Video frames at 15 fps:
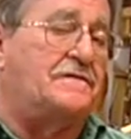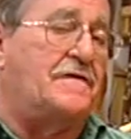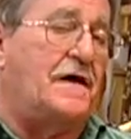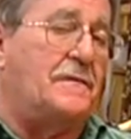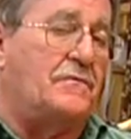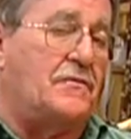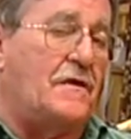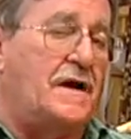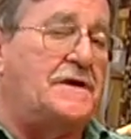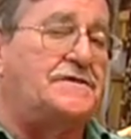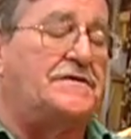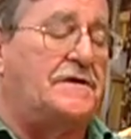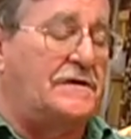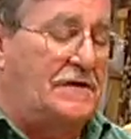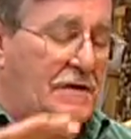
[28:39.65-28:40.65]

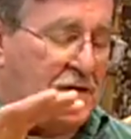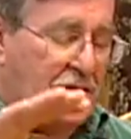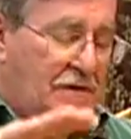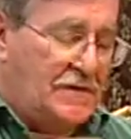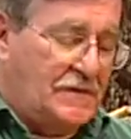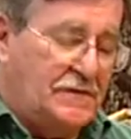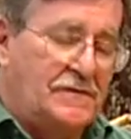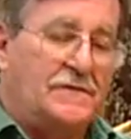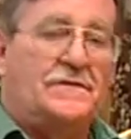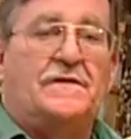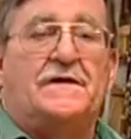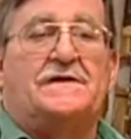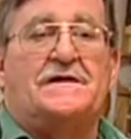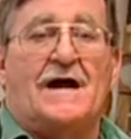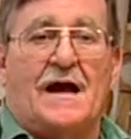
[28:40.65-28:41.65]
vibration to
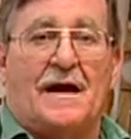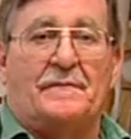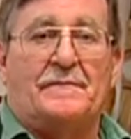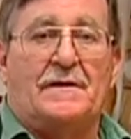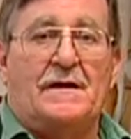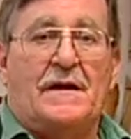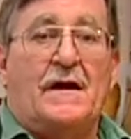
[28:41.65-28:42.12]
the top.